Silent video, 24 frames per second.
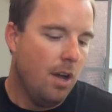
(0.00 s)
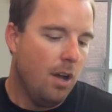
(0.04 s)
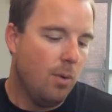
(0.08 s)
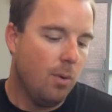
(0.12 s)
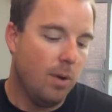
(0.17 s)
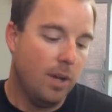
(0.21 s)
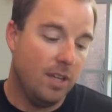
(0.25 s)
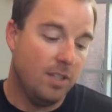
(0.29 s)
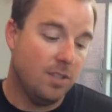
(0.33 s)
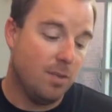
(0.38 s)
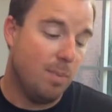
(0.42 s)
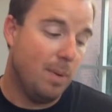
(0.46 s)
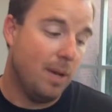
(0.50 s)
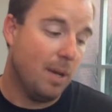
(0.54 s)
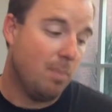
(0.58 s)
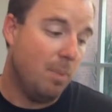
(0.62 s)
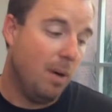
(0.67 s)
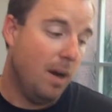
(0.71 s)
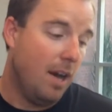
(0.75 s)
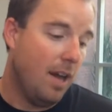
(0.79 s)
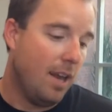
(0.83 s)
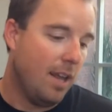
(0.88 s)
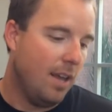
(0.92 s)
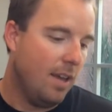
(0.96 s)
Well, he's a big
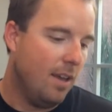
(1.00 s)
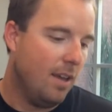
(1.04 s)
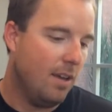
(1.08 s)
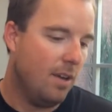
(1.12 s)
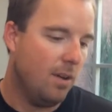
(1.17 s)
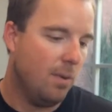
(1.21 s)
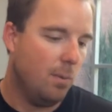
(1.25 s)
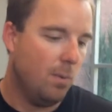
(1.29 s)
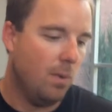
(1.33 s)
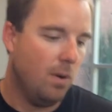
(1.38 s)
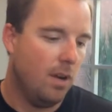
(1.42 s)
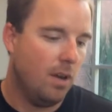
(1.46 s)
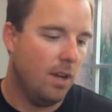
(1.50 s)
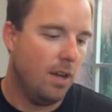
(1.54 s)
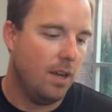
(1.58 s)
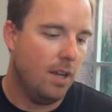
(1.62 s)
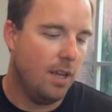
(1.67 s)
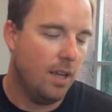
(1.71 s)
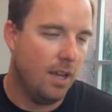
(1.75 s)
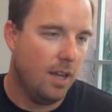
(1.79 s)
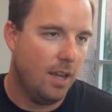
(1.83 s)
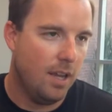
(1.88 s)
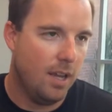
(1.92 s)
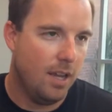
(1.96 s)
body, one,
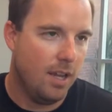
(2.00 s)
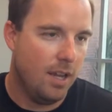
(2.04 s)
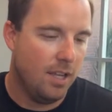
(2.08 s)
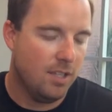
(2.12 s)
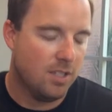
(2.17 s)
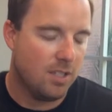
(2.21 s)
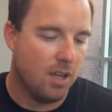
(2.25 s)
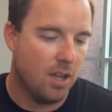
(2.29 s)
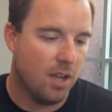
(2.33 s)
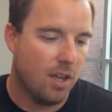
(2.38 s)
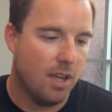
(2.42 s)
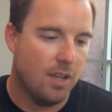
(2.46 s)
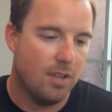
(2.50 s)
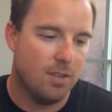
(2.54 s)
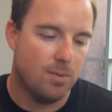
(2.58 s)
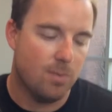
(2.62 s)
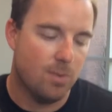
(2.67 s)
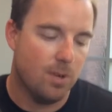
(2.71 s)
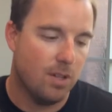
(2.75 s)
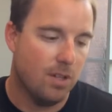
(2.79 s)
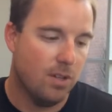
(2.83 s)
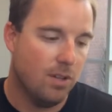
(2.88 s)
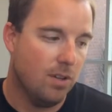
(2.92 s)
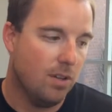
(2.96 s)
and he's
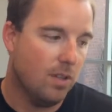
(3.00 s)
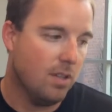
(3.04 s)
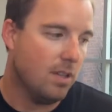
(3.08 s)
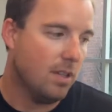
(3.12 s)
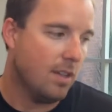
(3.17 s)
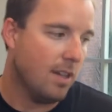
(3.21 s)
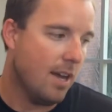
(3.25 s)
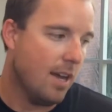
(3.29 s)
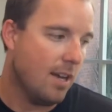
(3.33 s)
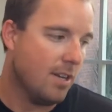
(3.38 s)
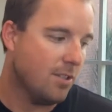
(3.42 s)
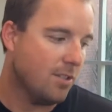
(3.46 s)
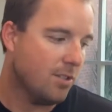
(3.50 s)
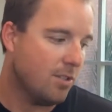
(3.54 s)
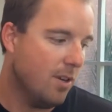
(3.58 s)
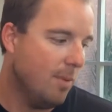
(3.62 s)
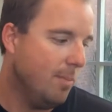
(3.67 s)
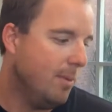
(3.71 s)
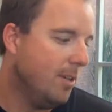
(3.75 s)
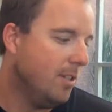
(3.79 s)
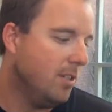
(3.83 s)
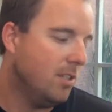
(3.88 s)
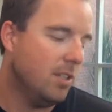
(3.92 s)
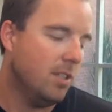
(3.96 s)
really good at the line of
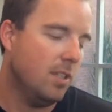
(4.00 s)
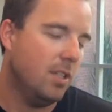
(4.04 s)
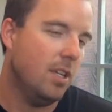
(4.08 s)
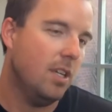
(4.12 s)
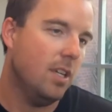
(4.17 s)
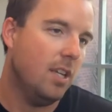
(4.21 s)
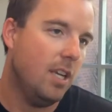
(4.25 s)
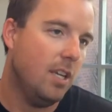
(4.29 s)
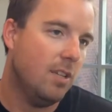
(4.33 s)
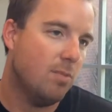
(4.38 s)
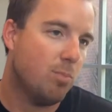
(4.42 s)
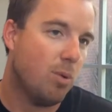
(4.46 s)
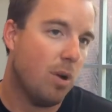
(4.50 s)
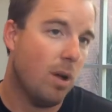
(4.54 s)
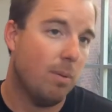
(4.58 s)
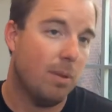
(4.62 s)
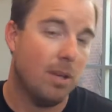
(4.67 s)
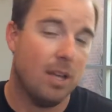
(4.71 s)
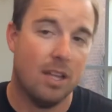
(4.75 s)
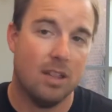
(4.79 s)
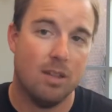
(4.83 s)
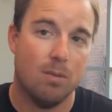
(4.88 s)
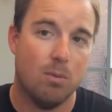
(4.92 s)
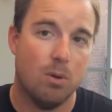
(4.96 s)
scrimmage, and he's probably
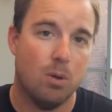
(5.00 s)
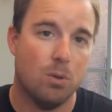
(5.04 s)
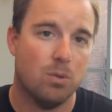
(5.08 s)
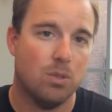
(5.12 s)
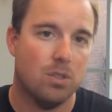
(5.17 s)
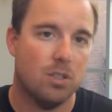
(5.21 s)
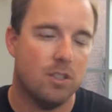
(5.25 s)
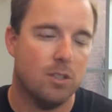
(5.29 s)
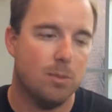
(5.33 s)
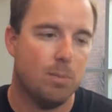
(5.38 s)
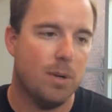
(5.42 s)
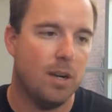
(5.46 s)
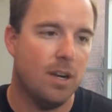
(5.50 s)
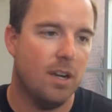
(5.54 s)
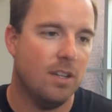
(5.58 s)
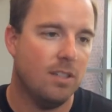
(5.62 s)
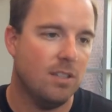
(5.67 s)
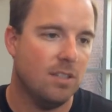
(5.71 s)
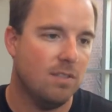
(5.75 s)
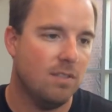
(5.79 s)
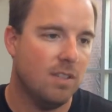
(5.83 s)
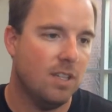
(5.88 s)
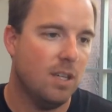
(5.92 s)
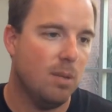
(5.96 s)
got the most
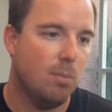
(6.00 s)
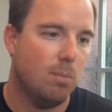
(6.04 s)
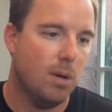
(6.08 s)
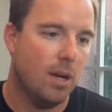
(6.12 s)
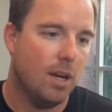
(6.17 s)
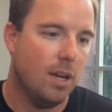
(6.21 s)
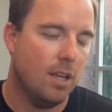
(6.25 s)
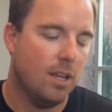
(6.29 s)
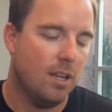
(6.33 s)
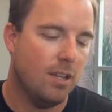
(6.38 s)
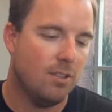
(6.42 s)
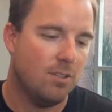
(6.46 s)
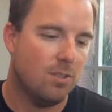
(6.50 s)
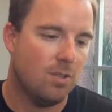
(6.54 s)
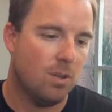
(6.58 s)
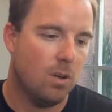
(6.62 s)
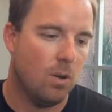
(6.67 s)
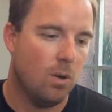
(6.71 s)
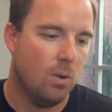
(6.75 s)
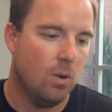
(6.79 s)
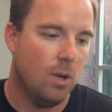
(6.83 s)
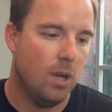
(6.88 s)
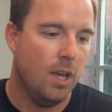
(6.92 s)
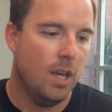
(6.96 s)
experience of anybody. And
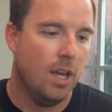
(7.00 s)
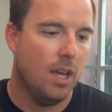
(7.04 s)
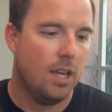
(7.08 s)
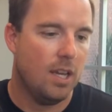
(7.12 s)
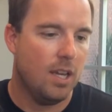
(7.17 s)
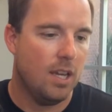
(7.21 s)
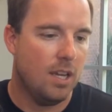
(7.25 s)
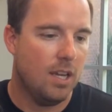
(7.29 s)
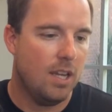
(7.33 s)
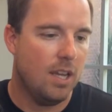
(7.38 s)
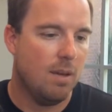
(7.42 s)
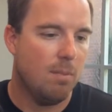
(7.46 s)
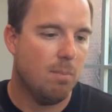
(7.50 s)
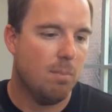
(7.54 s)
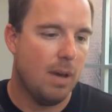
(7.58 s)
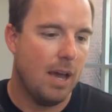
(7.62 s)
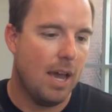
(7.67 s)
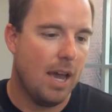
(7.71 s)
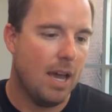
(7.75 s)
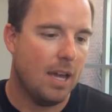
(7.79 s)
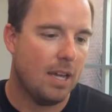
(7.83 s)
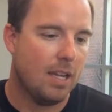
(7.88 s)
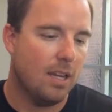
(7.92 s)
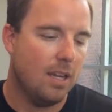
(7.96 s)
so getting him
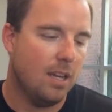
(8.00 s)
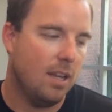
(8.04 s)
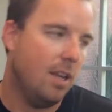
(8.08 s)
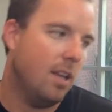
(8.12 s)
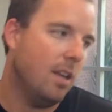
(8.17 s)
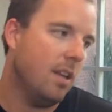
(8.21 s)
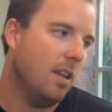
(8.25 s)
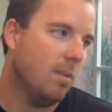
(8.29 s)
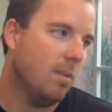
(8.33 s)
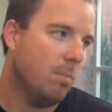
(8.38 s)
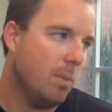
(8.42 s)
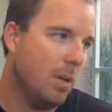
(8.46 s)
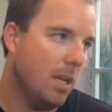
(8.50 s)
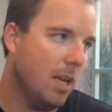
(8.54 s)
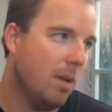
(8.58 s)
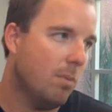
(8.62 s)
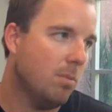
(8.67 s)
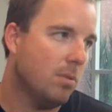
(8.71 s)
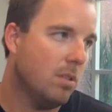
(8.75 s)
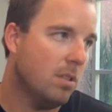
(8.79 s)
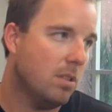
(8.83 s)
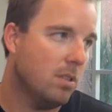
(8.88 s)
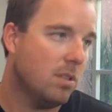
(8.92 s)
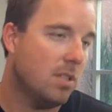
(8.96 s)
back and being
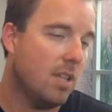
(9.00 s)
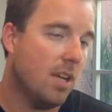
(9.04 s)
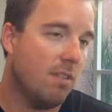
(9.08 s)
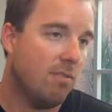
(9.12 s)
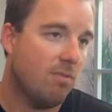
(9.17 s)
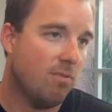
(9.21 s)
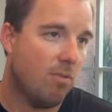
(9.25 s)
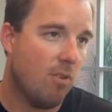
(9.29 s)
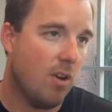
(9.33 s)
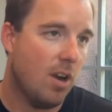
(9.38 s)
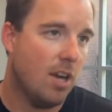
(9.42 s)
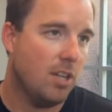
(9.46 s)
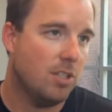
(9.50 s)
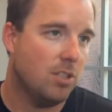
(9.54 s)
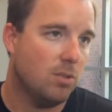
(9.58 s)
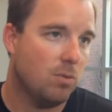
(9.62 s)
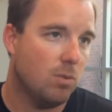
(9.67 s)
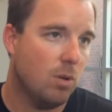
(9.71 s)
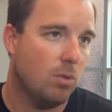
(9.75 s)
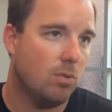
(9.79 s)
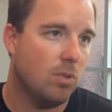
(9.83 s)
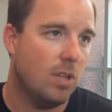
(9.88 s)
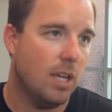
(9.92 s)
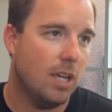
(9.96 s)
able to stay fresh,
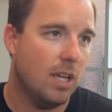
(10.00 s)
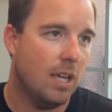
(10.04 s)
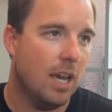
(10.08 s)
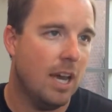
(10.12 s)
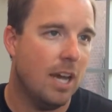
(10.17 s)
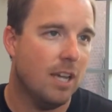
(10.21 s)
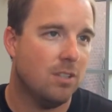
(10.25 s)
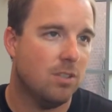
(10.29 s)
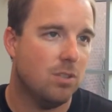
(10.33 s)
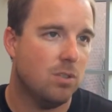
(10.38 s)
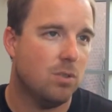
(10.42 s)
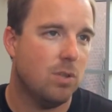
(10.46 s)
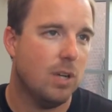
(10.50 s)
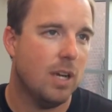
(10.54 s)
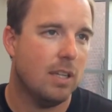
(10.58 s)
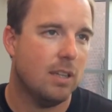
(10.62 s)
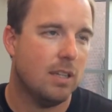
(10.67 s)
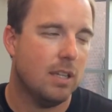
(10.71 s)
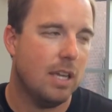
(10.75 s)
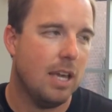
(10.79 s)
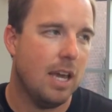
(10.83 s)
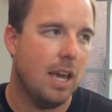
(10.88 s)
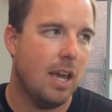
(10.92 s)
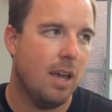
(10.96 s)
rotate guys throughout
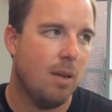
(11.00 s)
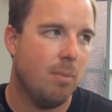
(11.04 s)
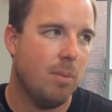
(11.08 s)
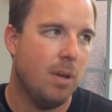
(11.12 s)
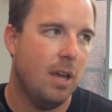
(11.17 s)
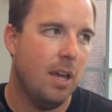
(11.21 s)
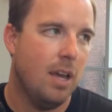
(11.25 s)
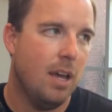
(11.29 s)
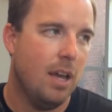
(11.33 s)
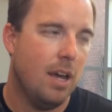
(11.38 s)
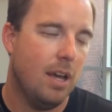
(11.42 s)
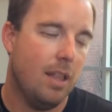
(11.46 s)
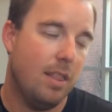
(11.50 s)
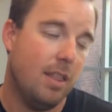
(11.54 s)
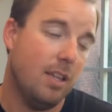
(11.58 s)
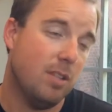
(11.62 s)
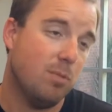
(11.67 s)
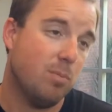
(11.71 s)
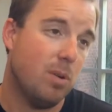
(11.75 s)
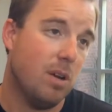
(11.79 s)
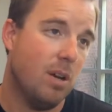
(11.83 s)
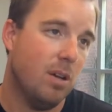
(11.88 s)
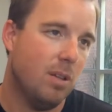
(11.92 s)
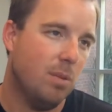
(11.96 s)
the game, I
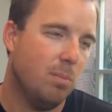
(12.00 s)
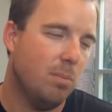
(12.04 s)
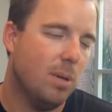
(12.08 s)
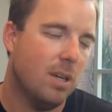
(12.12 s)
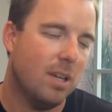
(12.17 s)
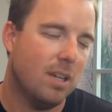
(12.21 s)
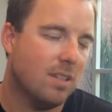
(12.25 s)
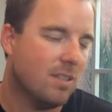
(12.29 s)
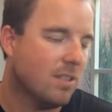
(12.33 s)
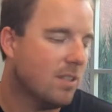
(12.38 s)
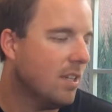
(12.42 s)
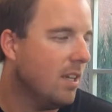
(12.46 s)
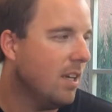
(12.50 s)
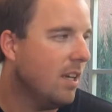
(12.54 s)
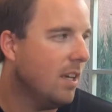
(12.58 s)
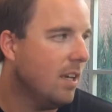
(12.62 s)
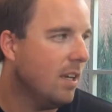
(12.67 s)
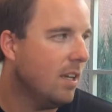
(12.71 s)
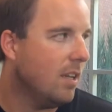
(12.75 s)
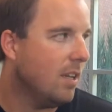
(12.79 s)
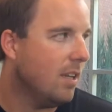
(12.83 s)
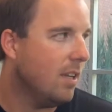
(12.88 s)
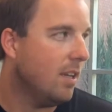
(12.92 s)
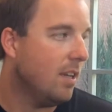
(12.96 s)
think is probably the biggest key,
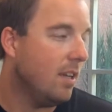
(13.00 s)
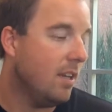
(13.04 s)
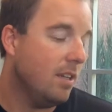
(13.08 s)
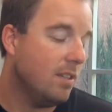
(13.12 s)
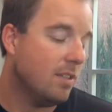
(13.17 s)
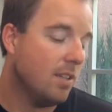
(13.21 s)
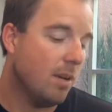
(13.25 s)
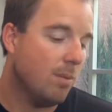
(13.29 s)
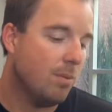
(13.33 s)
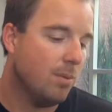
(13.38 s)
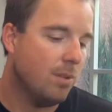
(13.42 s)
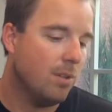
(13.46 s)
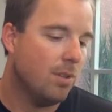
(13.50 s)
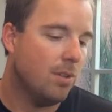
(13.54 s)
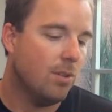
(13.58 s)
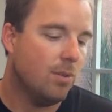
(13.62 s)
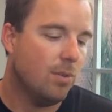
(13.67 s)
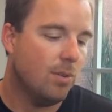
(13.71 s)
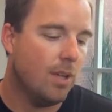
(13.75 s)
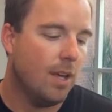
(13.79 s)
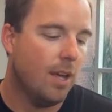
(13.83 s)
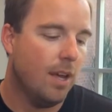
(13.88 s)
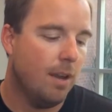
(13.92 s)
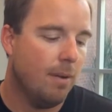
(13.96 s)
and he's able to do
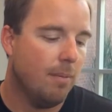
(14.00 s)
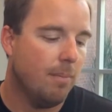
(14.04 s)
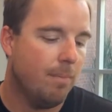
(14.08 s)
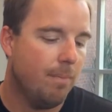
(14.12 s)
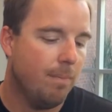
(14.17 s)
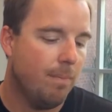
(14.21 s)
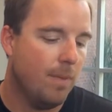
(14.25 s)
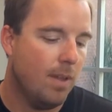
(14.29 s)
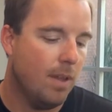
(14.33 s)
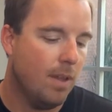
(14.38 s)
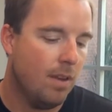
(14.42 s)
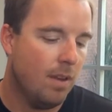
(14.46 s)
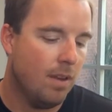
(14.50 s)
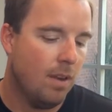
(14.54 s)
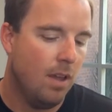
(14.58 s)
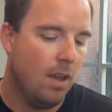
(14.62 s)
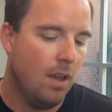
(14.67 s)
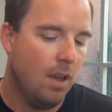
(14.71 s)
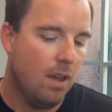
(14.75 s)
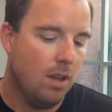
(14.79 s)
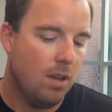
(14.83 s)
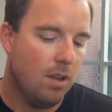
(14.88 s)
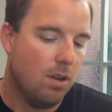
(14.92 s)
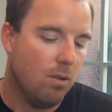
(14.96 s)
that. And
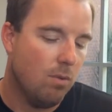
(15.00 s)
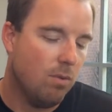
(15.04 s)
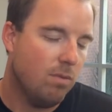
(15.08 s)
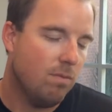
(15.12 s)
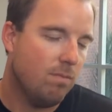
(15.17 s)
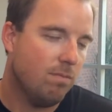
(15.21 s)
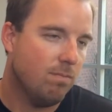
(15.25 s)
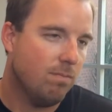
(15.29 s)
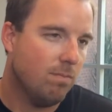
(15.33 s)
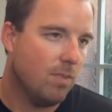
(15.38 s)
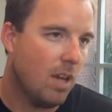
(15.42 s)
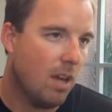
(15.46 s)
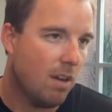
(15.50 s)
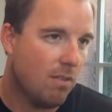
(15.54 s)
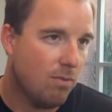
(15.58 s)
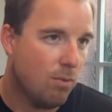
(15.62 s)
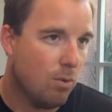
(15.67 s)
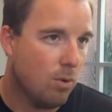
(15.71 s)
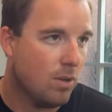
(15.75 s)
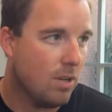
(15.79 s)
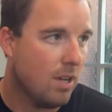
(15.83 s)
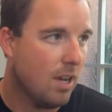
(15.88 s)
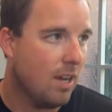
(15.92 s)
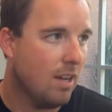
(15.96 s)
you know, we've got a
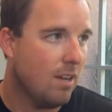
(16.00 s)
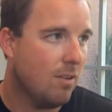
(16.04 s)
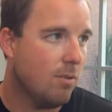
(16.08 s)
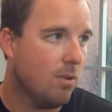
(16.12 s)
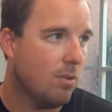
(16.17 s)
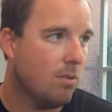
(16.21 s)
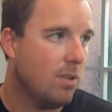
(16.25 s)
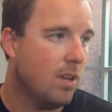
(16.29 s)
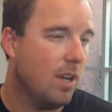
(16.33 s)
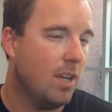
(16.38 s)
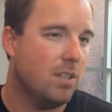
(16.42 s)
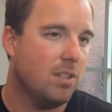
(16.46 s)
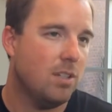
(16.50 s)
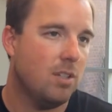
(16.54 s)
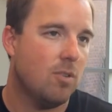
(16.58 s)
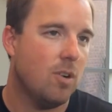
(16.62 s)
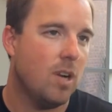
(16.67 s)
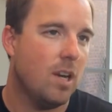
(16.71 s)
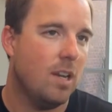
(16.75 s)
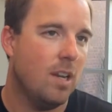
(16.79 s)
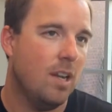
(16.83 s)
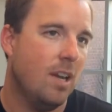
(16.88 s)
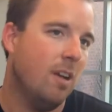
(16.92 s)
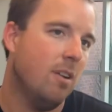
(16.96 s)
4 tight end rotation
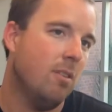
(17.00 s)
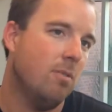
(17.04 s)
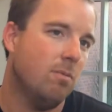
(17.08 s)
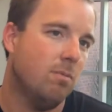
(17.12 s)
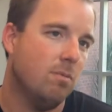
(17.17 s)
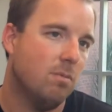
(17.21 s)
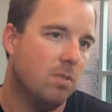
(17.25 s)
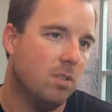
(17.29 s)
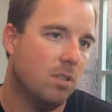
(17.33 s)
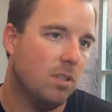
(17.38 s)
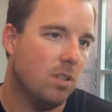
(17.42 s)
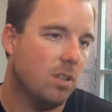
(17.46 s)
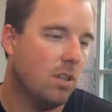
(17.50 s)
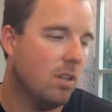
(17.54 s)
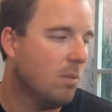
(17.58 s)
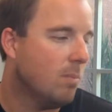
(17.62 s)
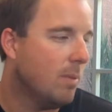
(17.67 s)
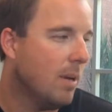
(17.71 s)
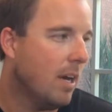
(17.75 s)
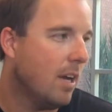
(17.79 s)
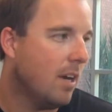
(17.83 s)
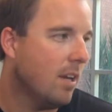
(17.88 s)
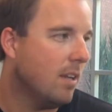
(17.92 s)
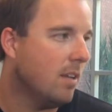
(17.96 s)
right now and feel good
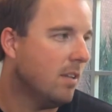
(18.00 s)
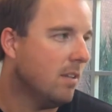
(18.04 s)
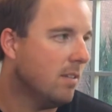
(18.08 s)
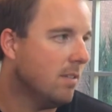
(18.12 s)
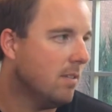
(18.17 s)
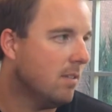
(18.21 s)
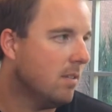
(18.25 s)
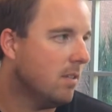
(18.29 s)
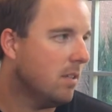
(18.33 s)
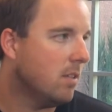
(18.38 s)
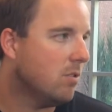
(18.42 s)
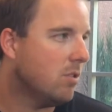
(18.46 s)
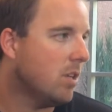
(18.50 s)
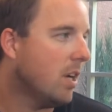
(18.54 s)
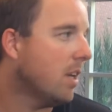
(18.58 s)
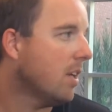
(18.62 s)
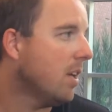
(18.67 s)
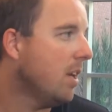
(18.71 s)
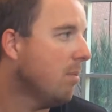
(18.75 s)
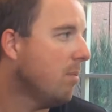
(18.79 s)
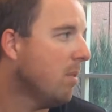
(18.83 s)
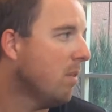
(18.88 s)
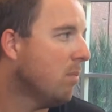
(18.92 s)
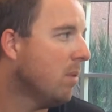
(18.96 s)
about it and trying
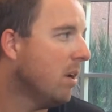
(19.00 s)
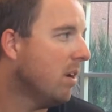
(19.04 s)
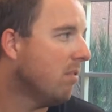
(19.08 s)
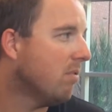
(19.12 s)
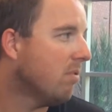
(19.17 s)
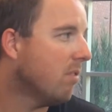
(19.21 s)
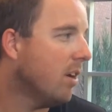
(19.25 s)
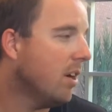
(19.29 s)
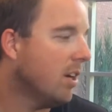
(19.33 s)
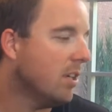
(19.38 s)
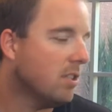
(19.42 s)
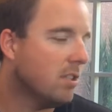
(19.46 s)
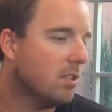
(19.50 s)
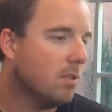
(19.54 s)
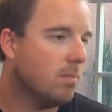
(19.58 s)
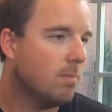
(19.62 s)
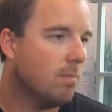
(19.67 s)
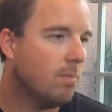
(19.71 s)
to keep everybody fresh.